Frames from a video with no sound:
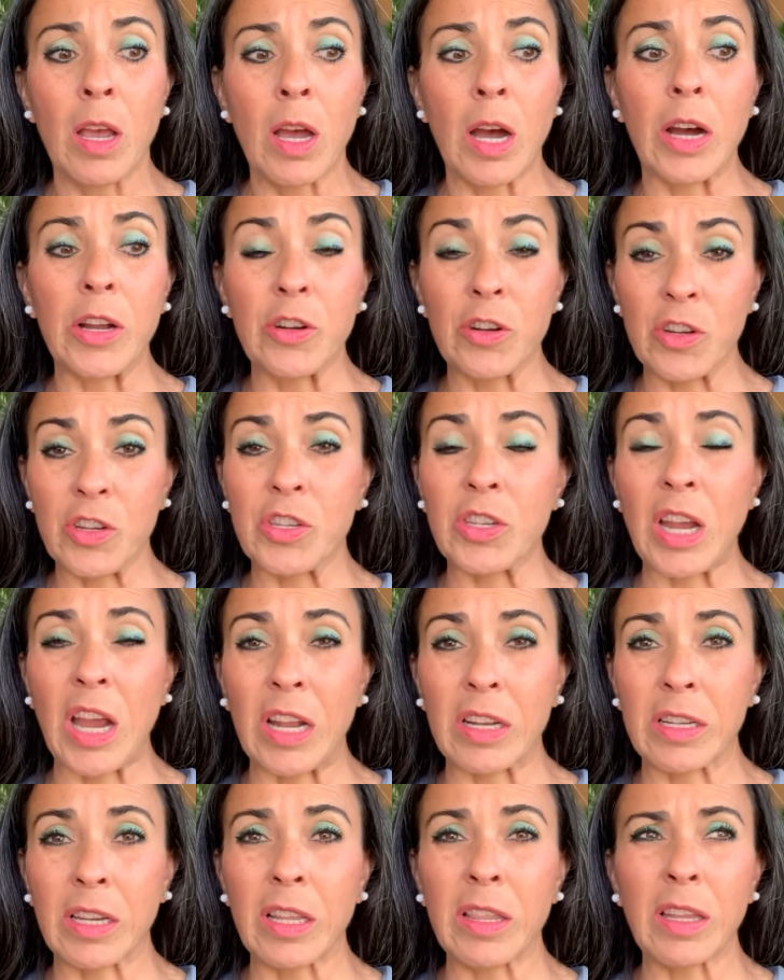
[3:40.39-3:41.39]

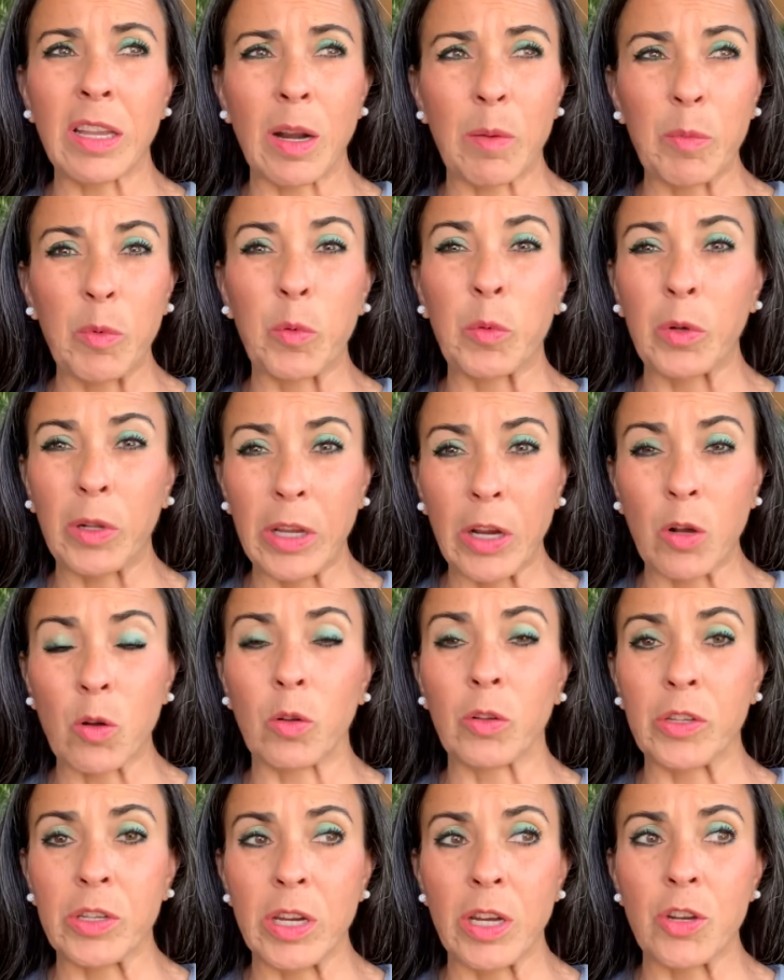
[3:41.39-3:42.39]
understanding that I'm a really
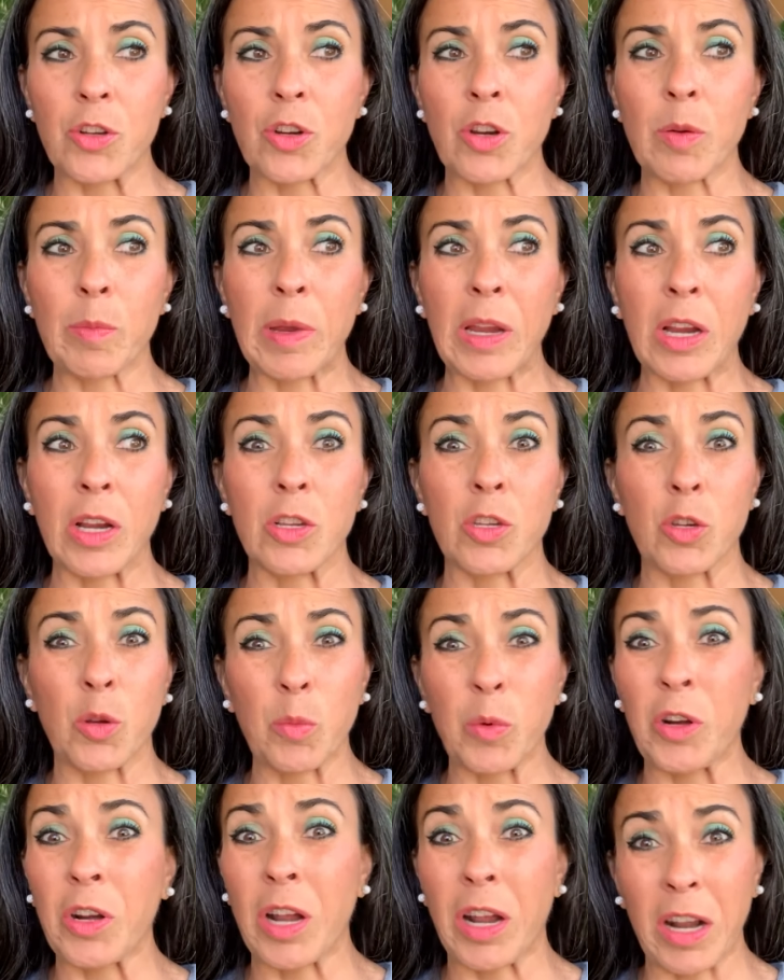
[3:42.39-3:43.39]
cool teacher, because you
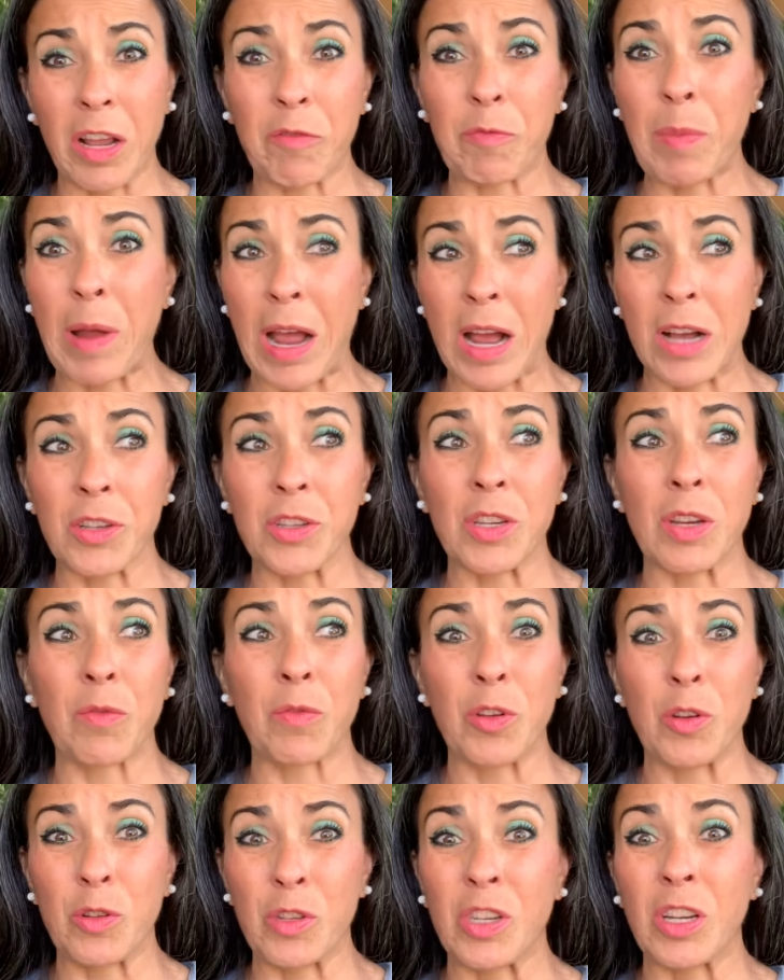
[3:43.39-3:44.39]
would not have passed if
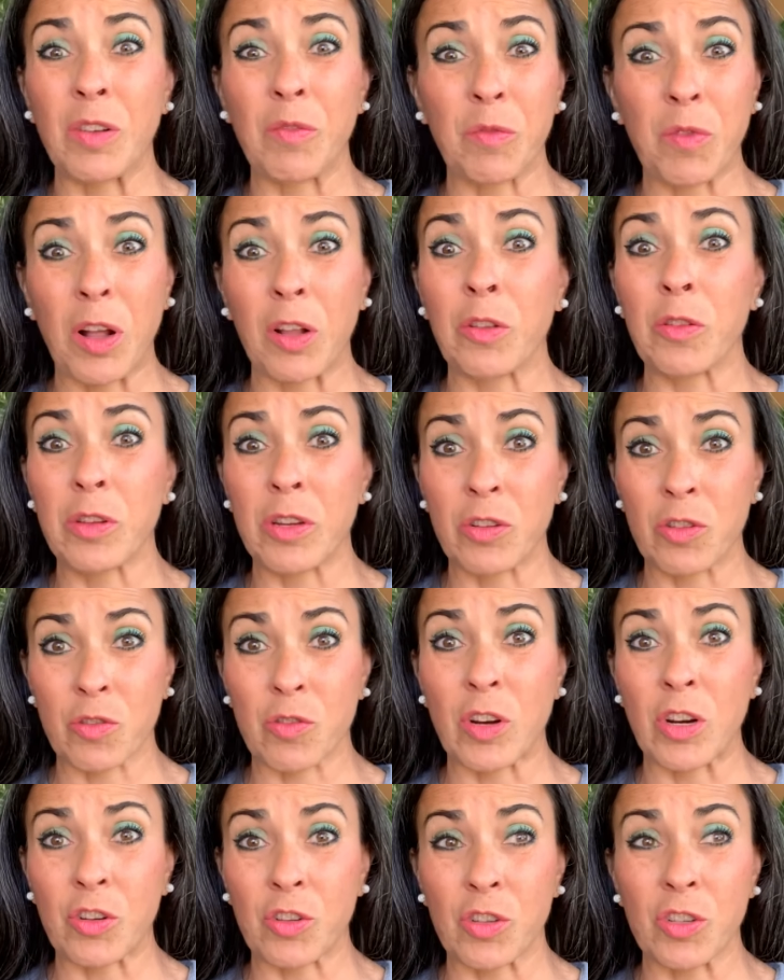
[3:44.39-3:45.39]
you didn't follow the
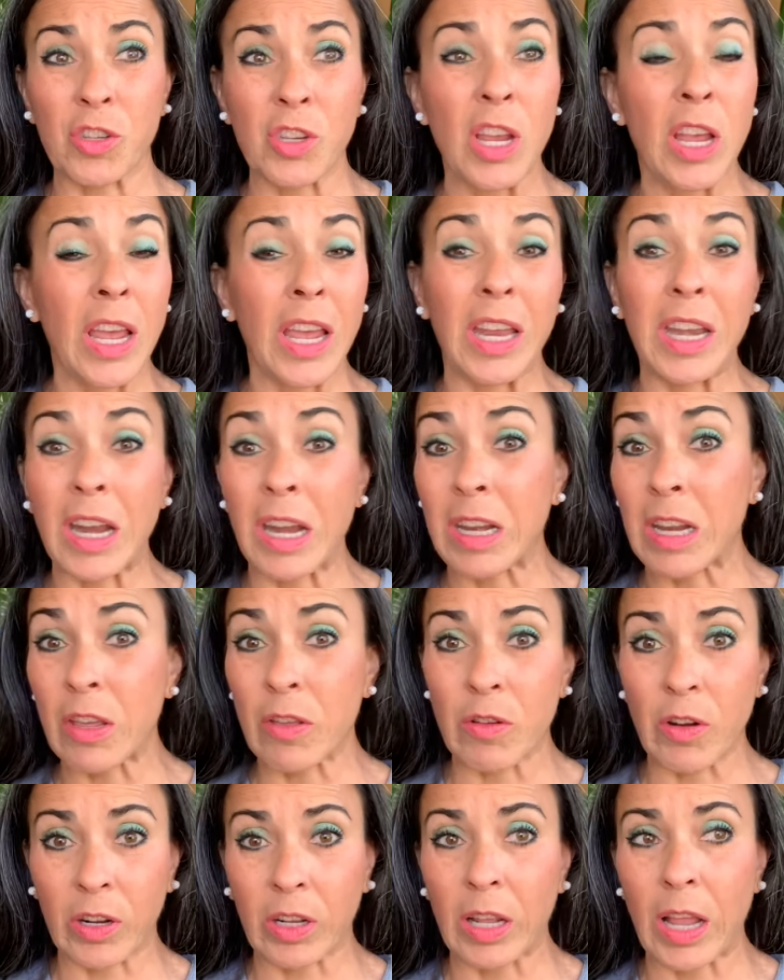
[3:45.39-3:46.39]
instructions in any
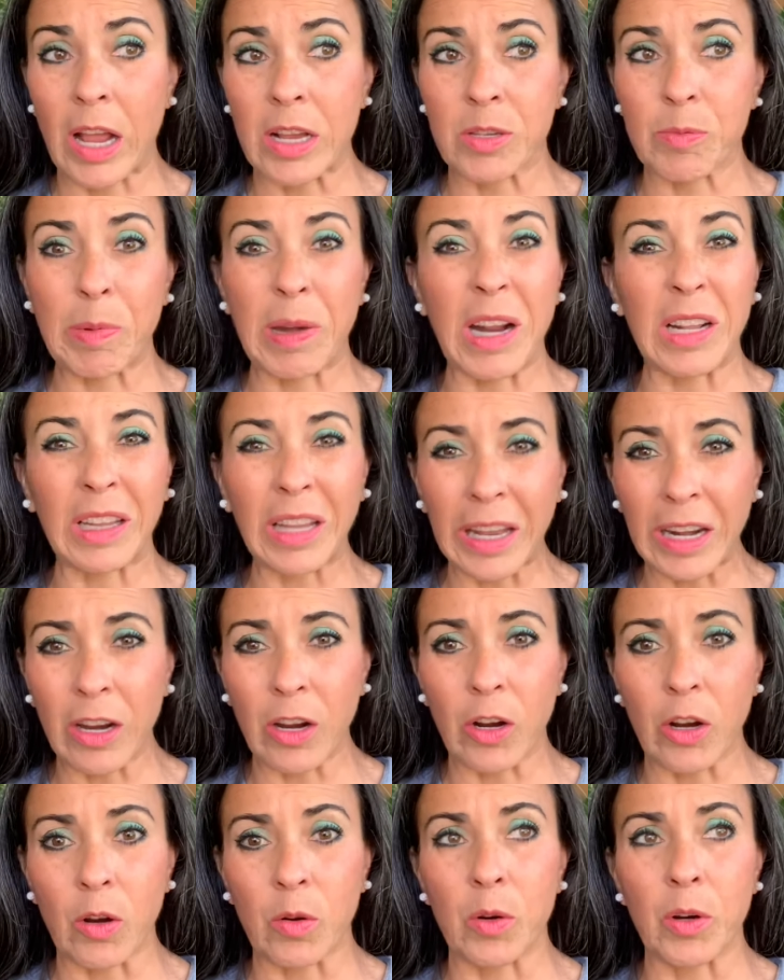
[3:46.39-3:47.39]
other class. But I let it
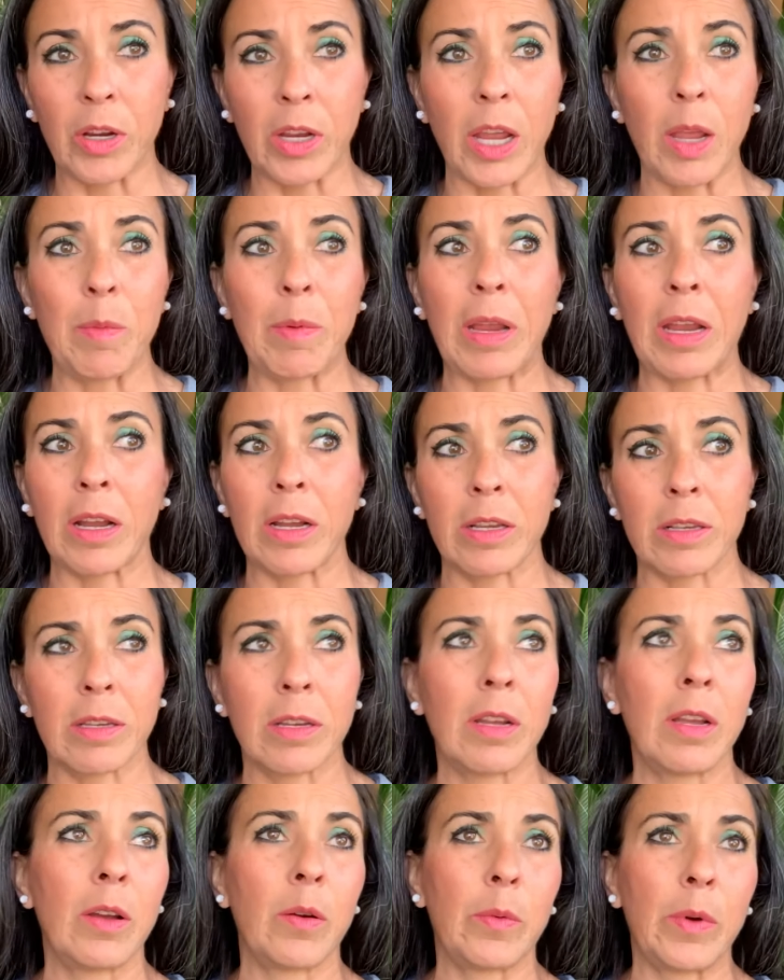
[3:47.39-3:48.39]
go, okay? Because
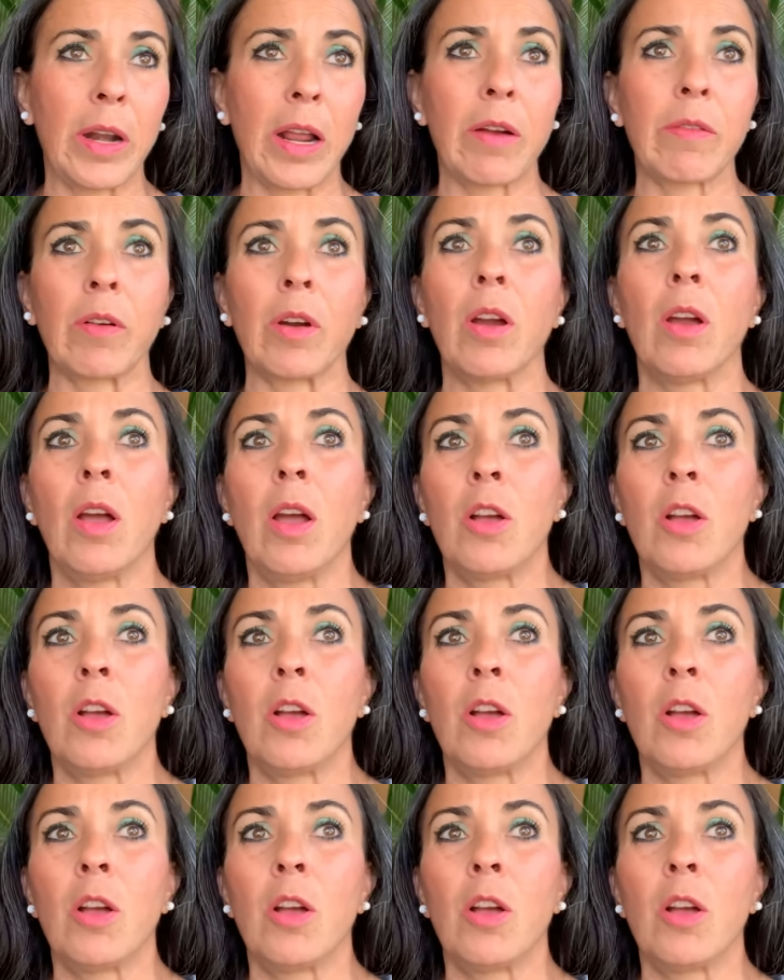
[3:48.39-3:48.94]
whatever.